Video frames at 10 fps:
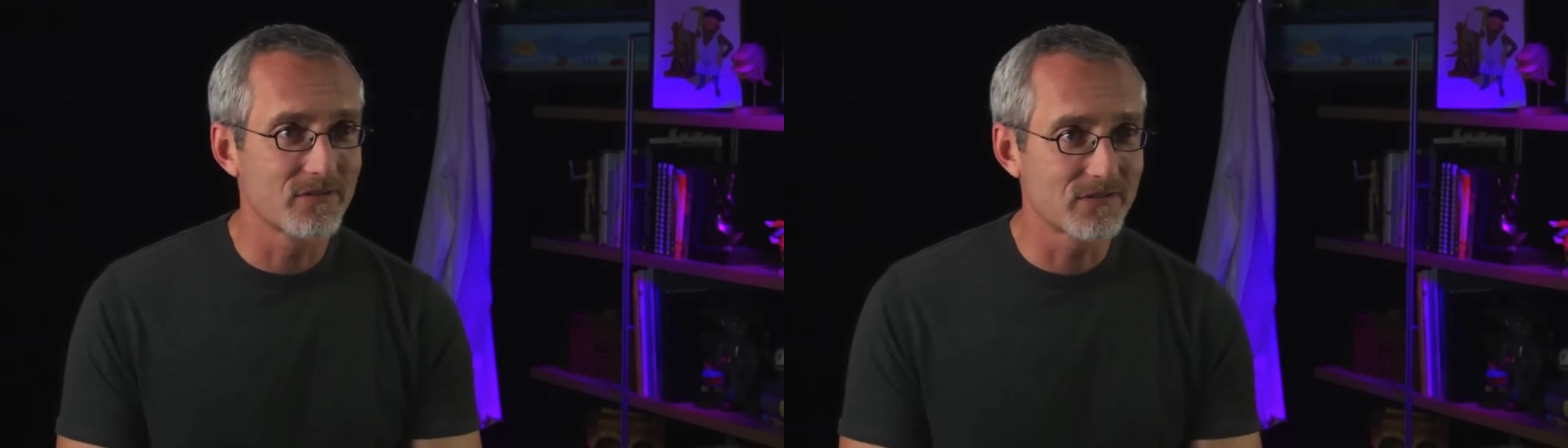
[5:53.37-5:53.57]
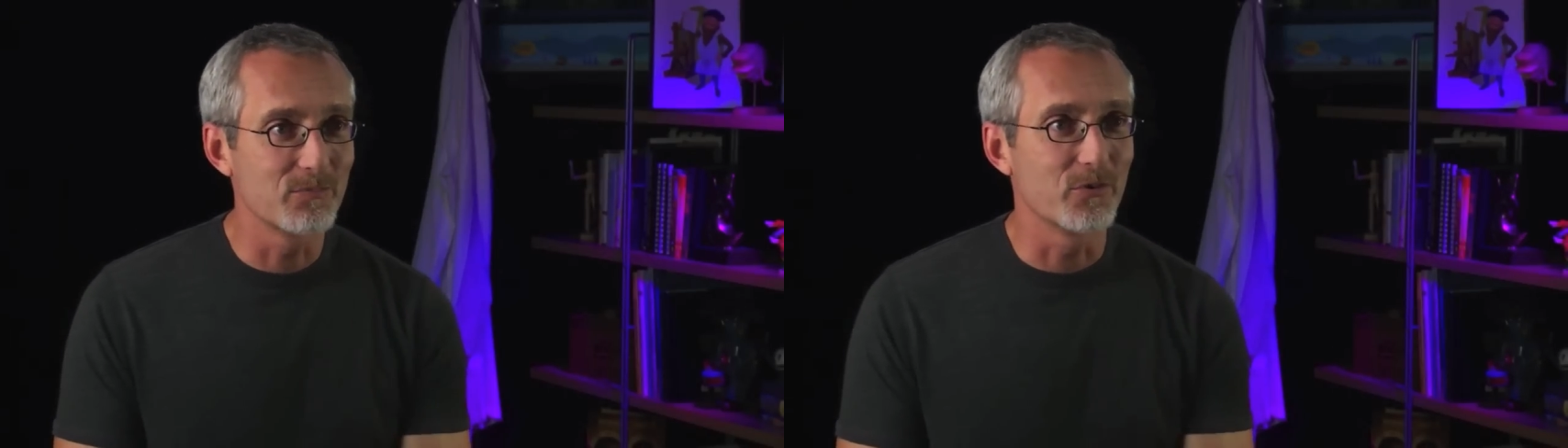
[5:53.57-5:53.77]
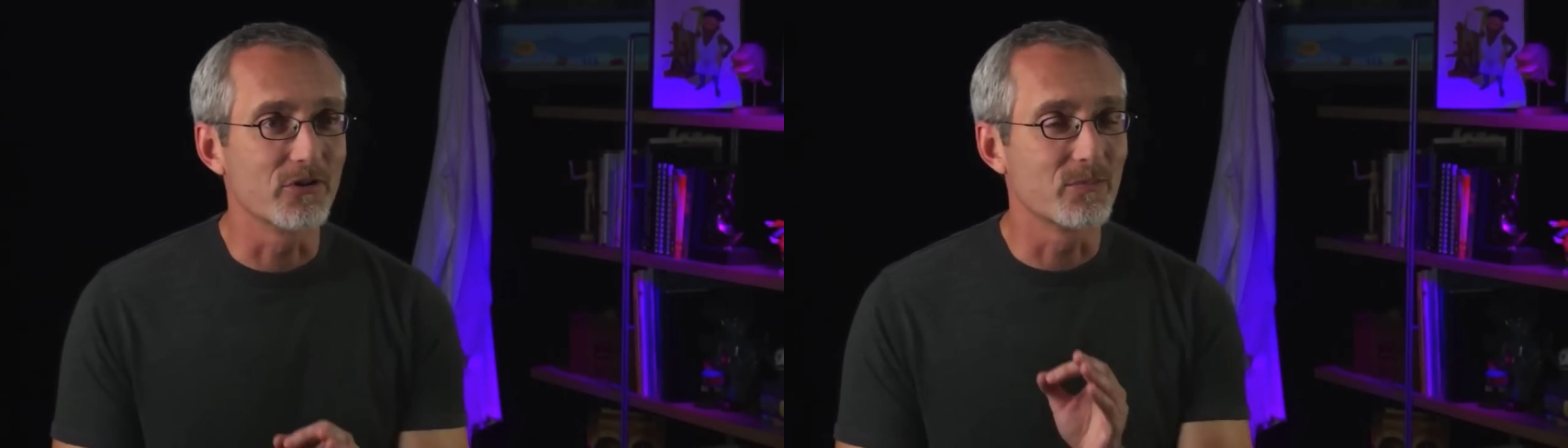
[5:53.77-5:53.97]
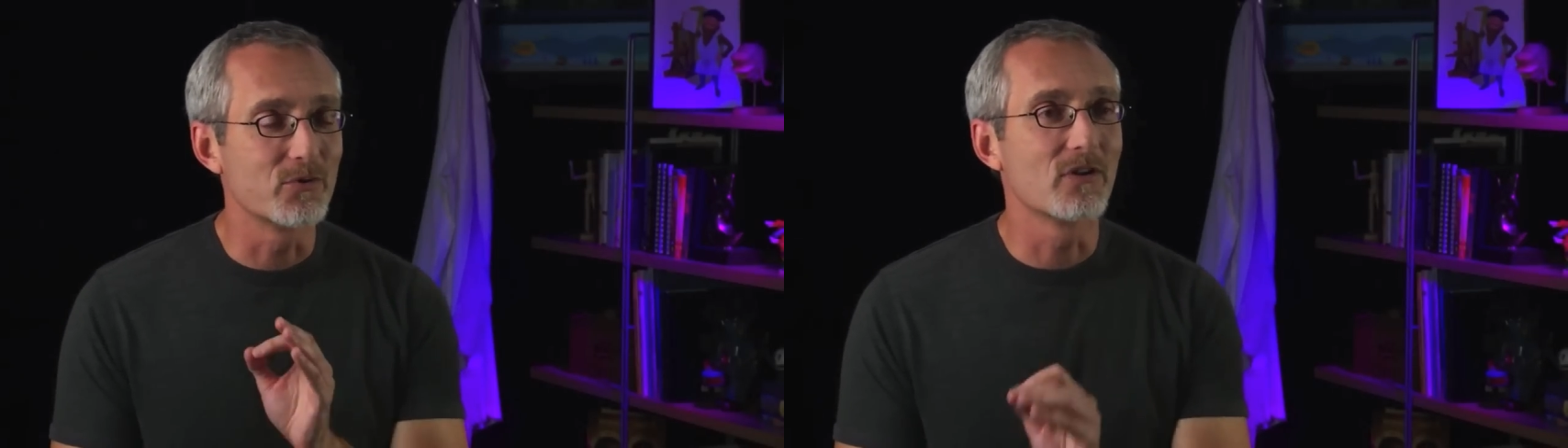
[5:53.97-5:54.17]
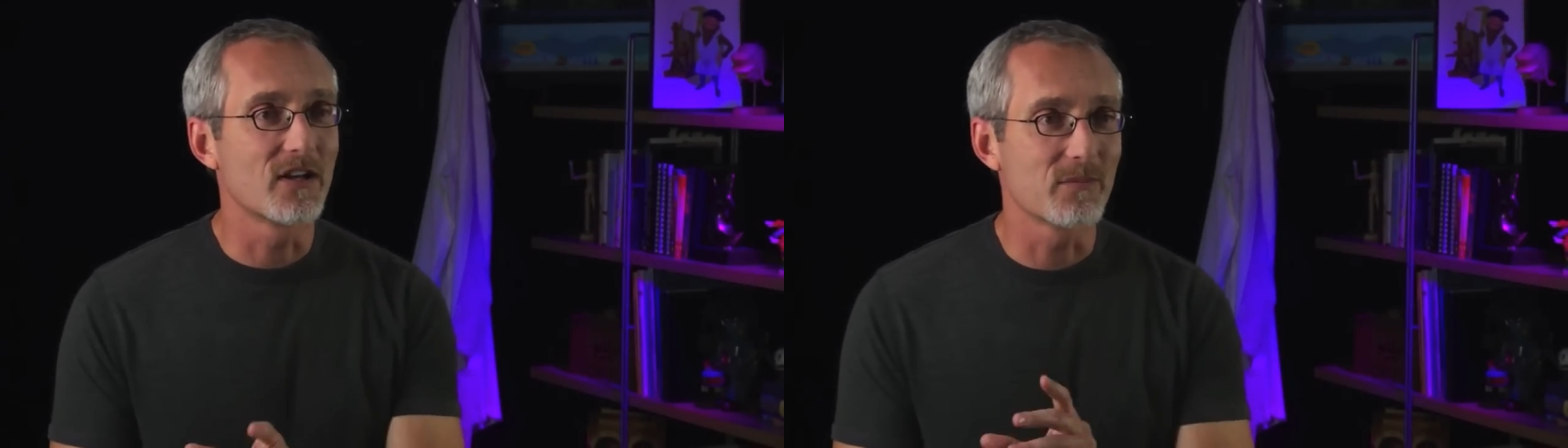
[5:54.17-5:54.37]
simple
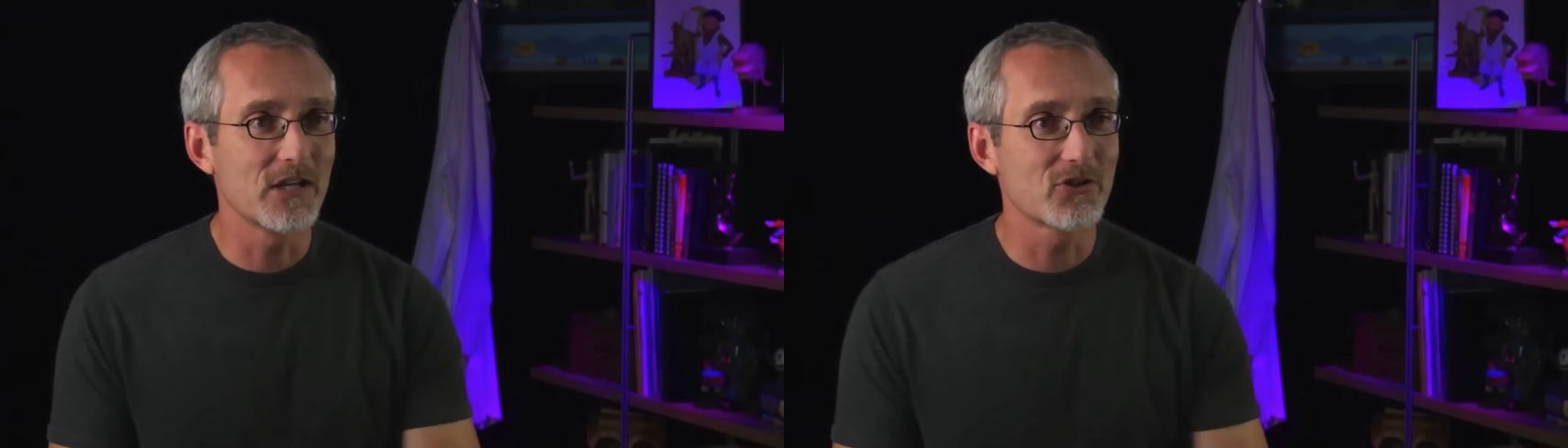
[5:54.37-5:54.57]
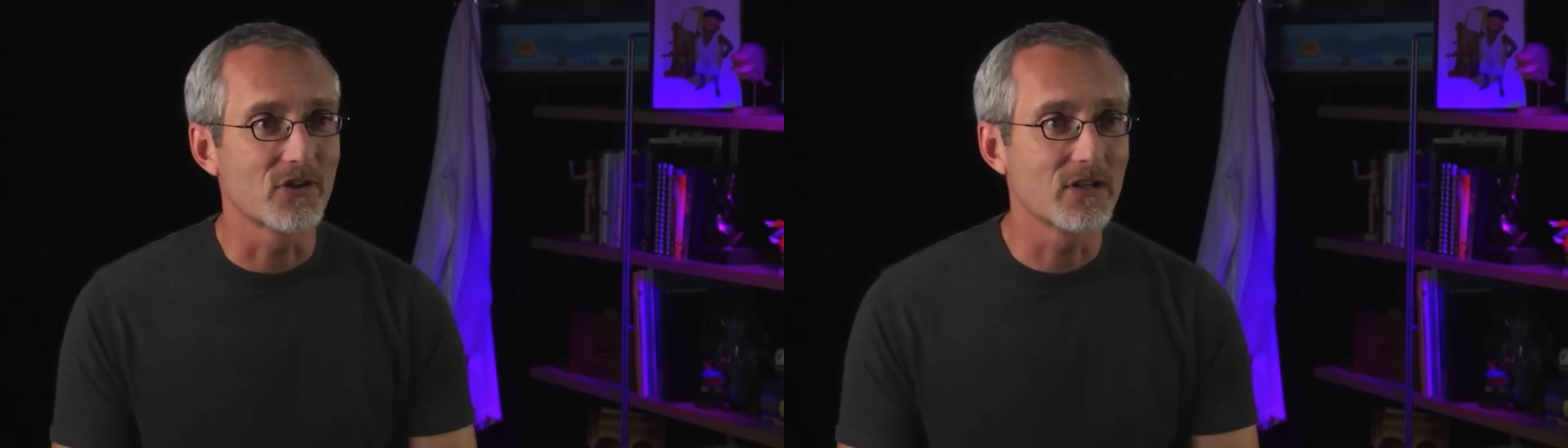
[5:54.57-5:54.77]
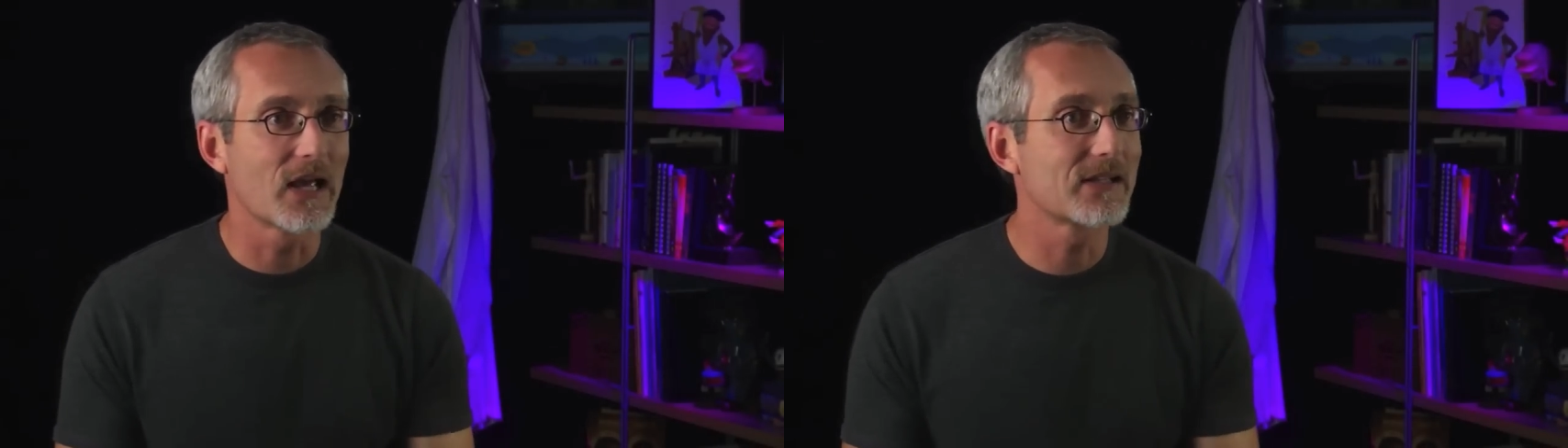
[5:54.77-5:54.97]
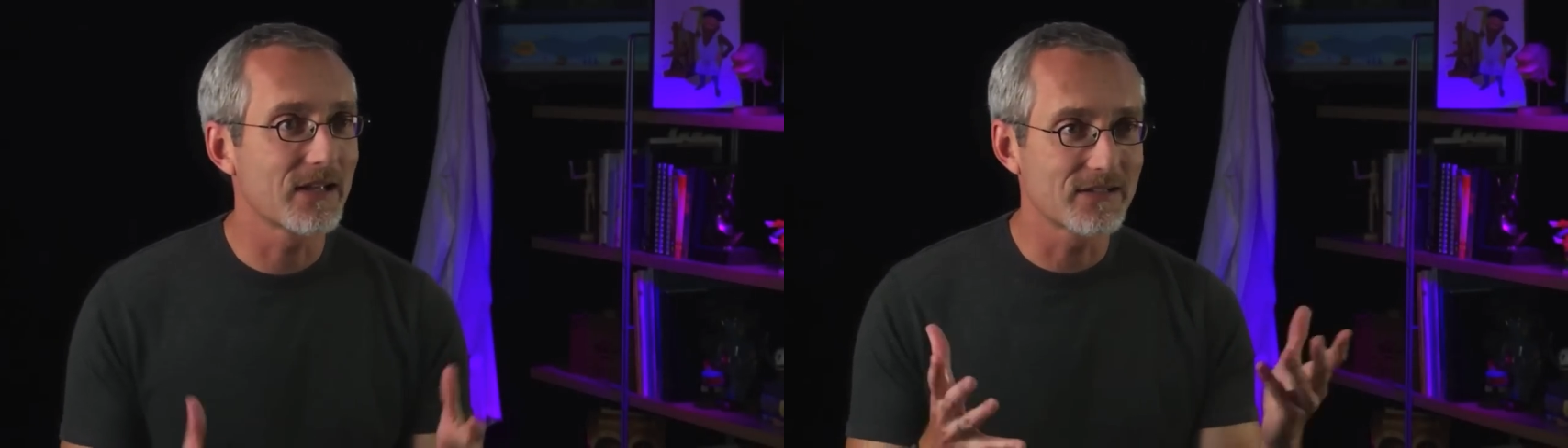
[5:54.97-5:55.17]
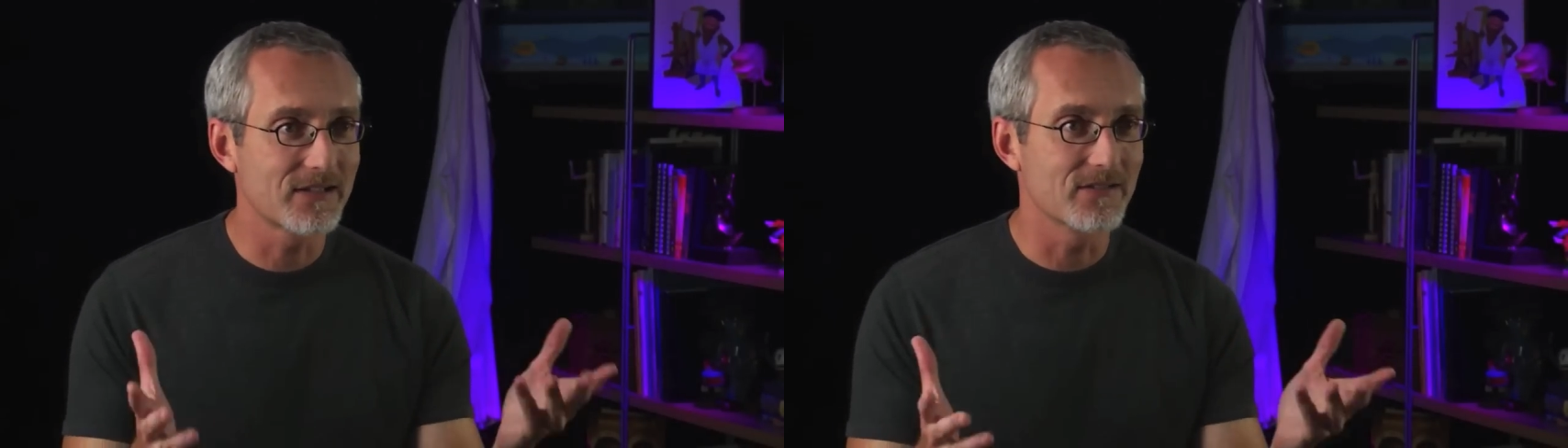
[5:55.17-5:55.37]
computer animation and
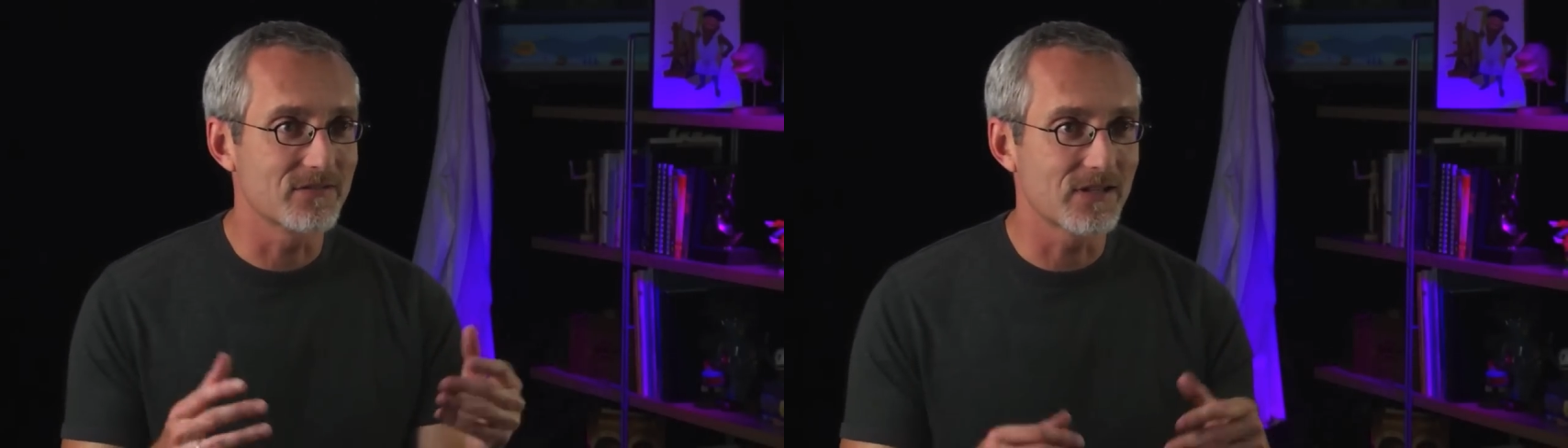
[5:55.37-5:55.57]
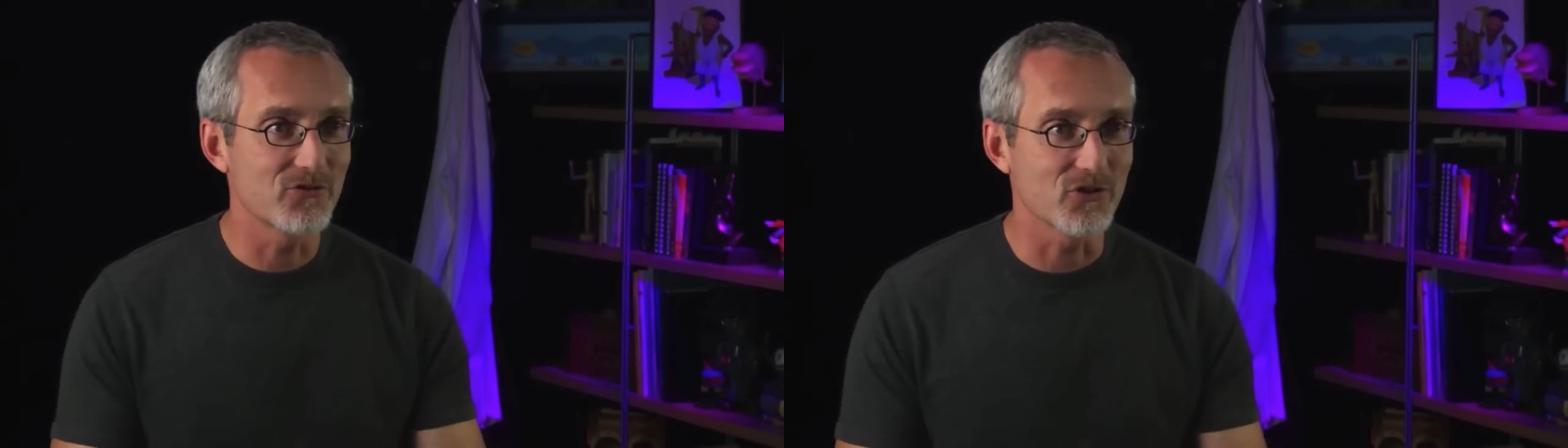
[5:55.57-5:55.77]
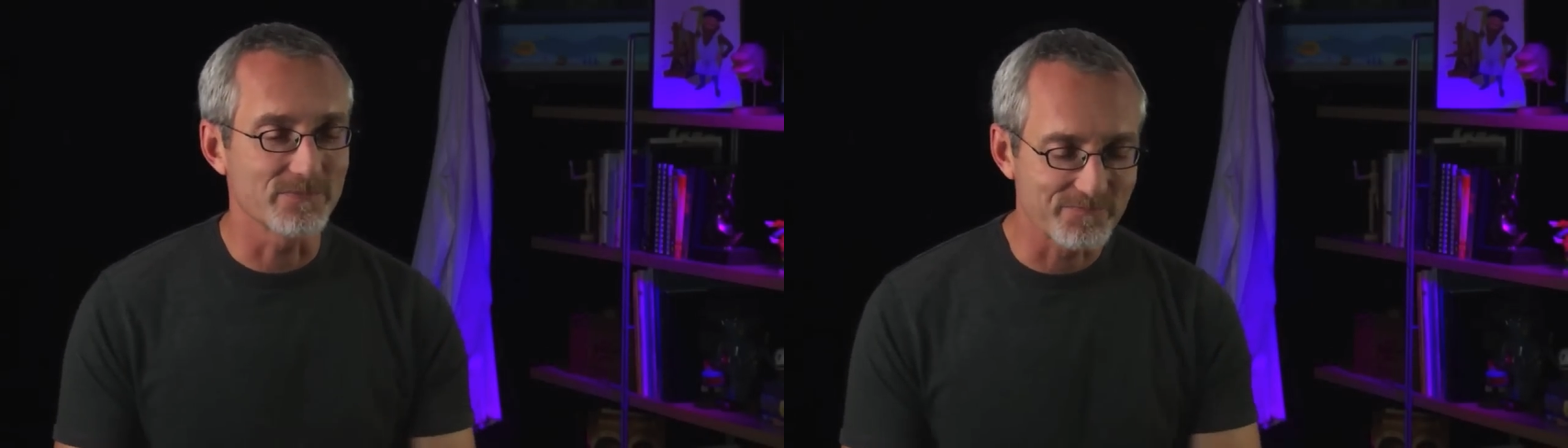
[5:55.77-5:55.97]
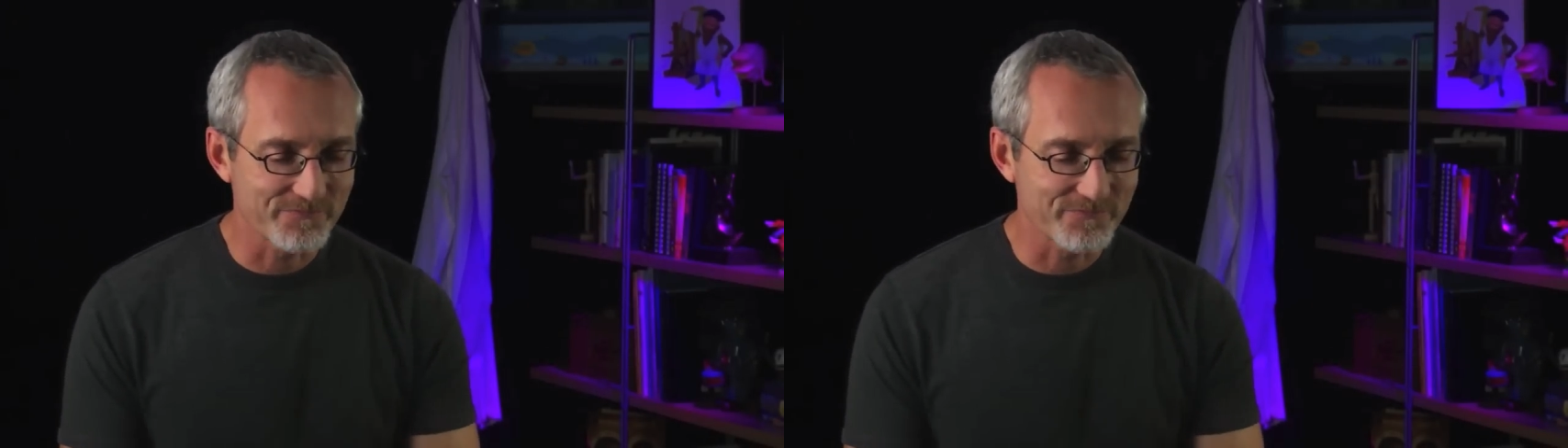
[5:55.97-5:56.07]
get kids' attention.